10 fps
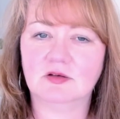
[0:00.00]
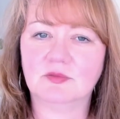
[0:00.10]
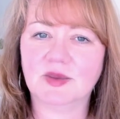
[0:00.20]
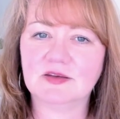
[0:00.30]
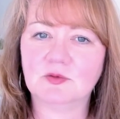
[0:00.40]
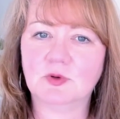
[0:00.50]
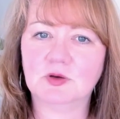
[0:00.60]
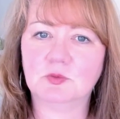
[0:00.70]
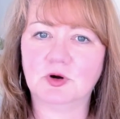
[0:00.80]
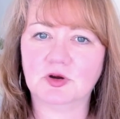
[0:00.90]
No matter
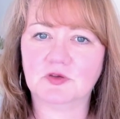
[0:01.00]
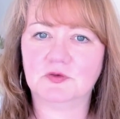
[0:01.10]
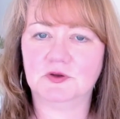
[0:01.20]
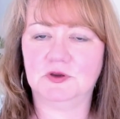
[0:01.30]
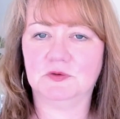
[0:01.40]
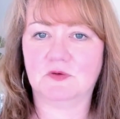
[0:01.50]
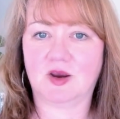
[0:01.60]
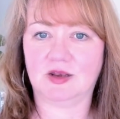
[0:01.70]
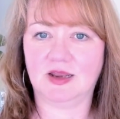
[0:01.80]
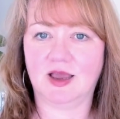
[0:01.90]
what works for you
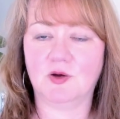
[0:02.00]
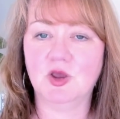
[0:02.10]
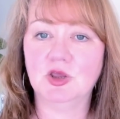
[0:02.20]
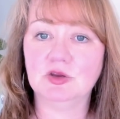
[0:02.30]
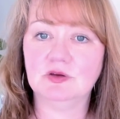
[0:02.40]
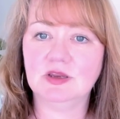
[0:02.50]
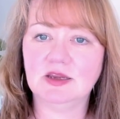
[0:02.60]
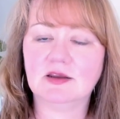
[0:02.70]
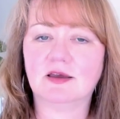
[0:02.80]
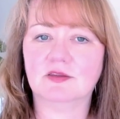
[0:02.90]
right now, you
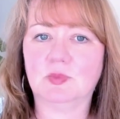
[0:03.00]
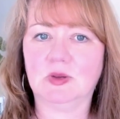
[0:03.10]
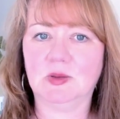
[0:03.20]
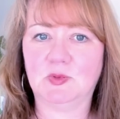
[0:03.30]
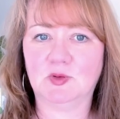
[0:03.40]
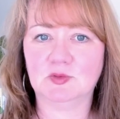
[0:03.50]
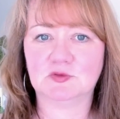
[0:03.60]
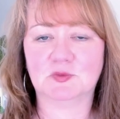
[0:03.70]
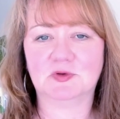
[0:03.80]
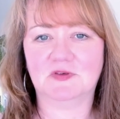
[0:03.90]
need other people
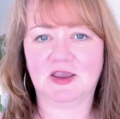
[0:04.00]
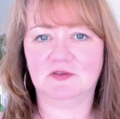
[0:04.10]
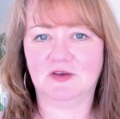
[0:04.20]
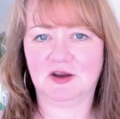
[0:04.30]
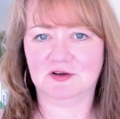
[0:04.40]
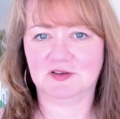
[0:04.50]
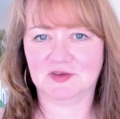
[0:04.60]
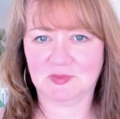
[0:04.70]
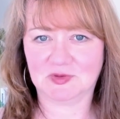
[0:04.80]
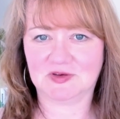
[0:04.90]
to provide
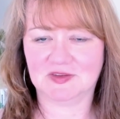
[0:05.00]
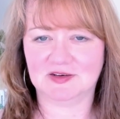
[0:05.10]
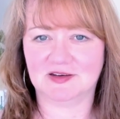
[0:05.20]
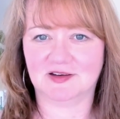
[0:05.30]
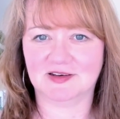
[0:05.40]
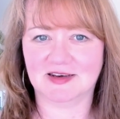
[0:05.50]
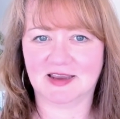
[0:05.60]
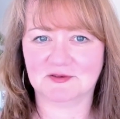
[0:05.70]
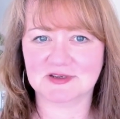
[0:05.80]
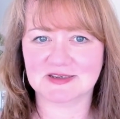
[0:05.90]
various input in the target
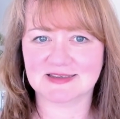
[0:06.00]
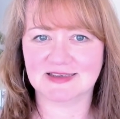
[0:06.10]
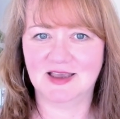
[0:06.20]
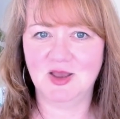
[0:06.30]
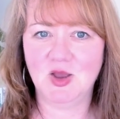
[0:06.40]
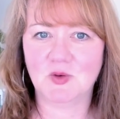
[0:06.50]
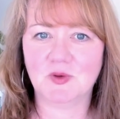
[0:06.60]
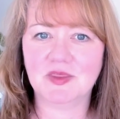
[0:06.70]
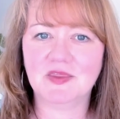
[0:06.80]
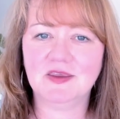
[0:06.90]
languages.
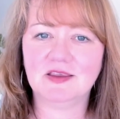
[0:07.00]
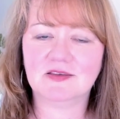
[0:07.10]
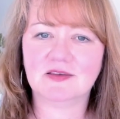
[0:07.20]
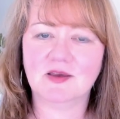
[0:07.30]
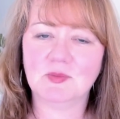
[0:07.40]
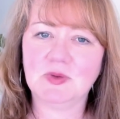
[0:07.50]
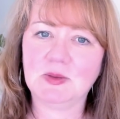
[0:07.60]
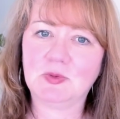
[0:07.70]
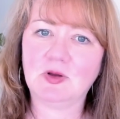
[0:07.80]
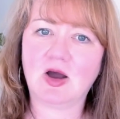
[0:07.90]
Whether these
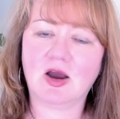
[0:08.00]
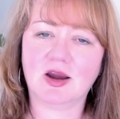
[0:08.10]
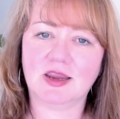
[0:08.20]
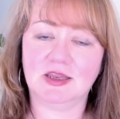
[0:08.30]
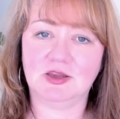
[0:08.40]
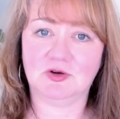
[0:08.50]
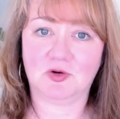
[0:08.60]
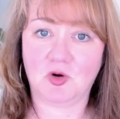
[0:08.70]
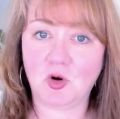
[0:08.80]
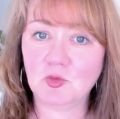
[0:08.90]
people are in
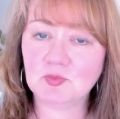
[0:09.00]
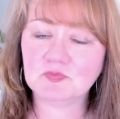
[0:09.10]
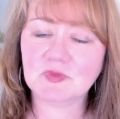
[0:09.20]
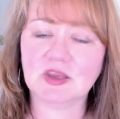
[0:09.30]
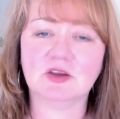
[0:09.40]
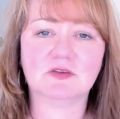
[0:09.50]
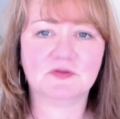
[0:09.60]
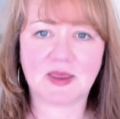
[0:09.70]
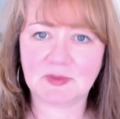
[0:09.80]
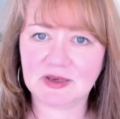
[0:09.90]
your home, in your
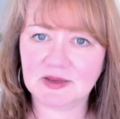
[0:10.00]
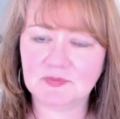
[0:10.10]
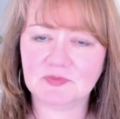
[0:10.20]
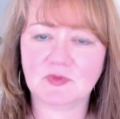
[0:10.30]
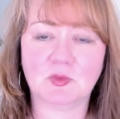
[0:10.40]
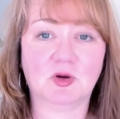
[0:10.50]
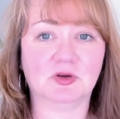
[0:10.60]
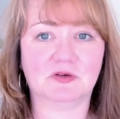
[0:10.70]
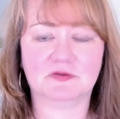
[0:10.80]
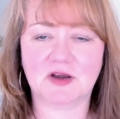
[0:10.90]
family, among
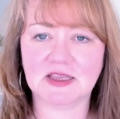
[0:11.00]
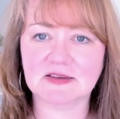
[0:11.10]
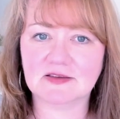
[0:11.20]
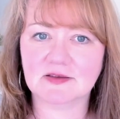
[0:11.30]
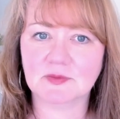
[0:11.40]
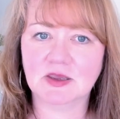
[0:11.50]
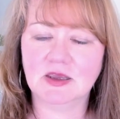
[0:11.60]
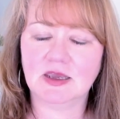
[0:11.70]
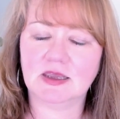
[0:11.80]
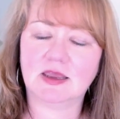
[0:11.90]
your friends,
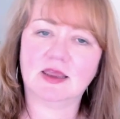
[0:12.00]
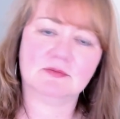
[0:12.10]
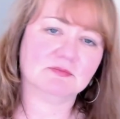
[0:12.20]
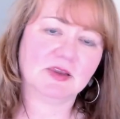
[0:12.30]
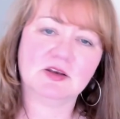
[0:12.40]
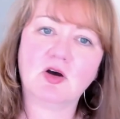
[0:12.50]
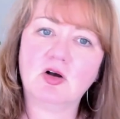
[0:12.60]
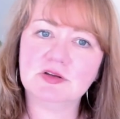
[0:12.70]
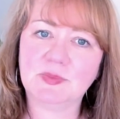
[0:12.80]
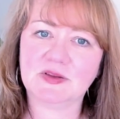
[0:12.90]
and it
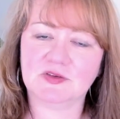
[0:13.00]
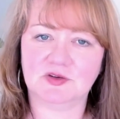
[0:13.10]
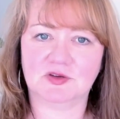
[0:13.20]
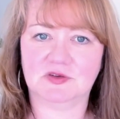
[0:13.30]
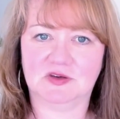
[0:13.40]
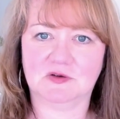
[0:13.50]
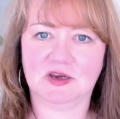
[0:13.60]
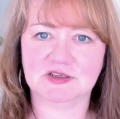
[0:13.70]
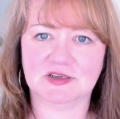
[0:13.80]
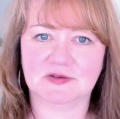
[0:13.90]
all depends on your
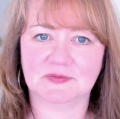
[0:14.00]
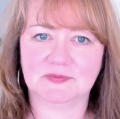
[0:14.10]
situation.